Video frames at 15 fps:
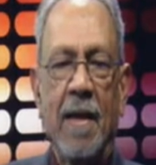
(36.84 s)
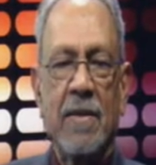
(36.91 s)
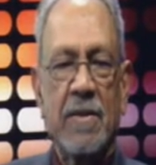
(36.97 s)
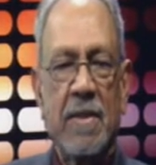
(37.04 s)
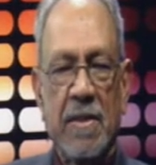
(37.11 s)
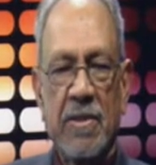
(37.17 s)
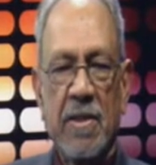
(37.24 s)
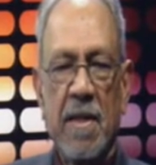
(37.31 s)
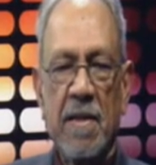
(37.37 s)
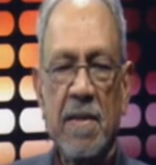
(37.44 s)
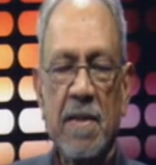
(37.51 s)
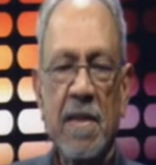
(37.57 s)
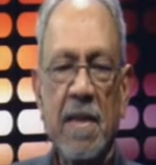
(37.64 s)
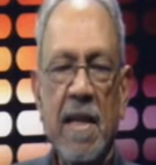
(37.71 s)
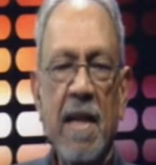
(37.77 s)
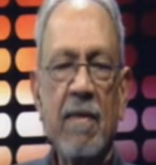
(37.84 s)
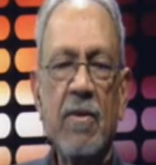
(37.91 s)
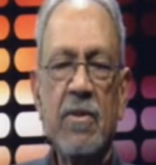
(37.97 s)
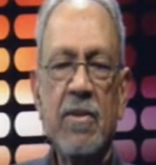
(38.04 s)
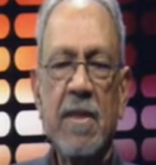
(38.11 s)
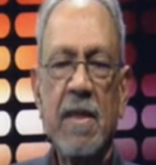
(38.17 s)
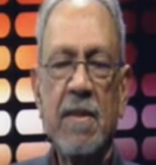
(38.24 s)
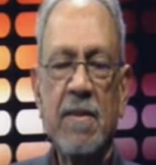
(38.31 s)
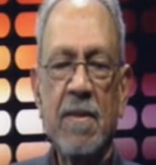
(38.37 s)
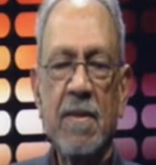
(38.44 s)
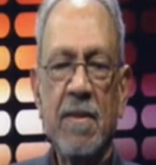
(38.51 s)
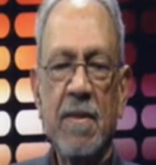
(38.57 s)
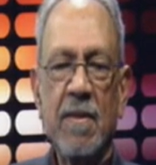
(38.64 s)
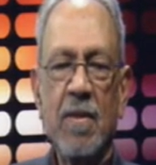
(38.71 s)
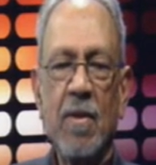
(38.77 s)
the sun never set
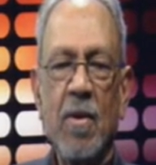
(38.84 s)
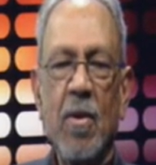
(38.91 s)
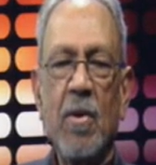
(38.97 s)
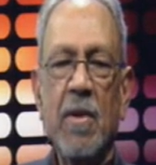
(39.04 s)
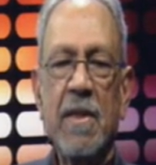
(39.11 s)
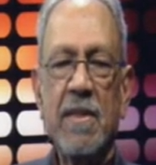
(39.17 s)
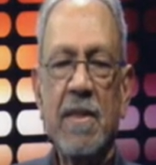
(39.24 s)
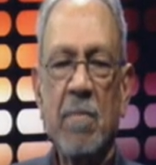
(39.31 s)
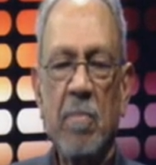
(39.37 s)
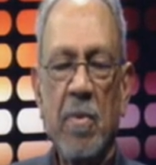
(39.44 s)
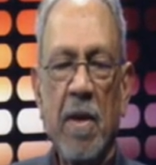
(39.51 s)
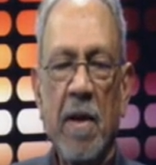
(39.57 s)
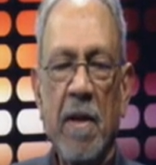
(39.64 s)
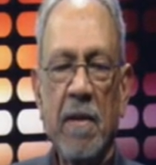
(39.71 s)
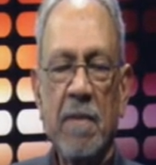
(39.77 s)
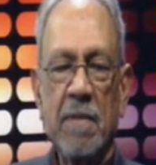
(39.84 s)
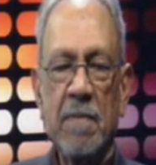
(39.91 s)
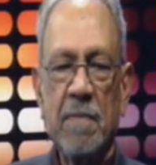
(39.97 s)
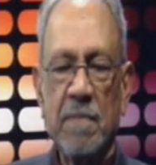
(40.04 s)
on its empire,